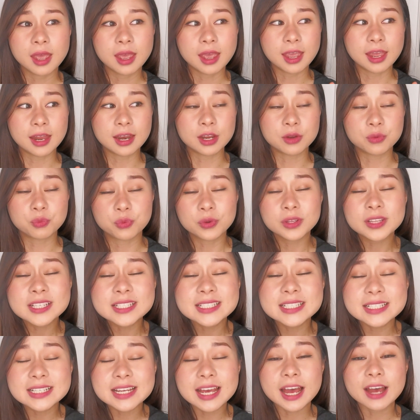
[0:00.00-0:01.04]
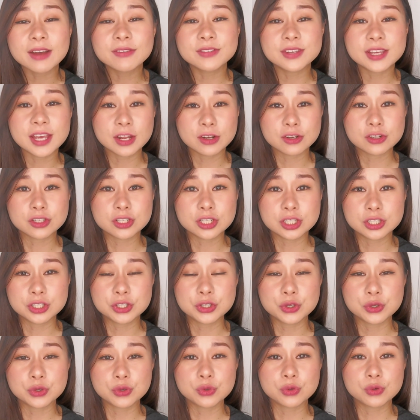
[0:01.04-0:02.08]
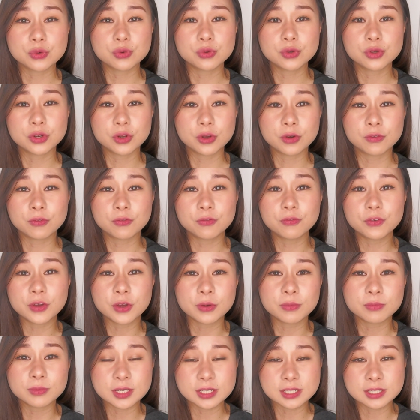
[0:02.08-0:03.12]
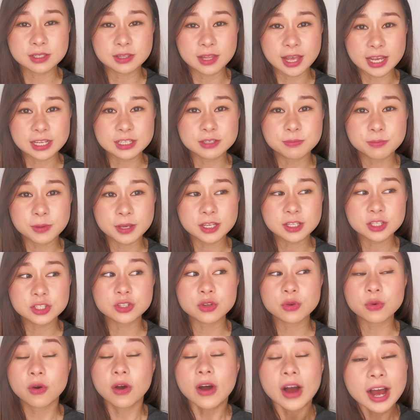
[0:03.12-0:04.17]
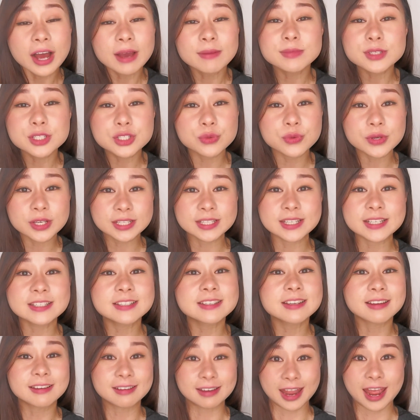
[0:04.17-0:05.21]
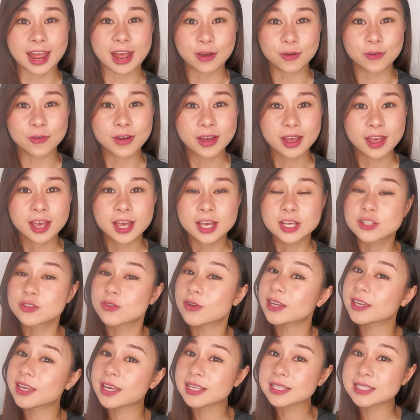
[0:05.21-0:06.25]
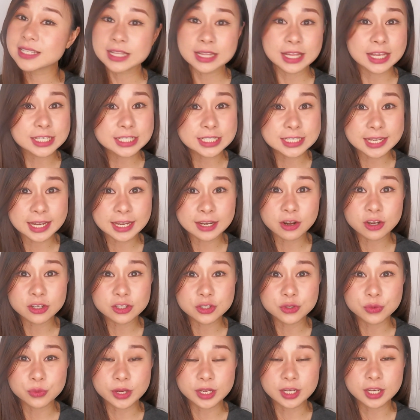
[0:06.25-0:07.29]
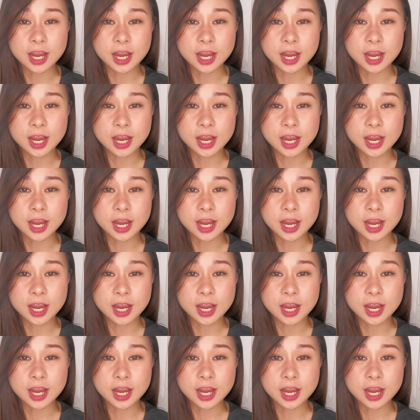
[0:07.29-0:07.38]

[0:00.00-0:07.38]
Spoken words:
and I really didn't have the energy to, you know, film this last bit, so I'm doing this now. So I guess let's get on to it.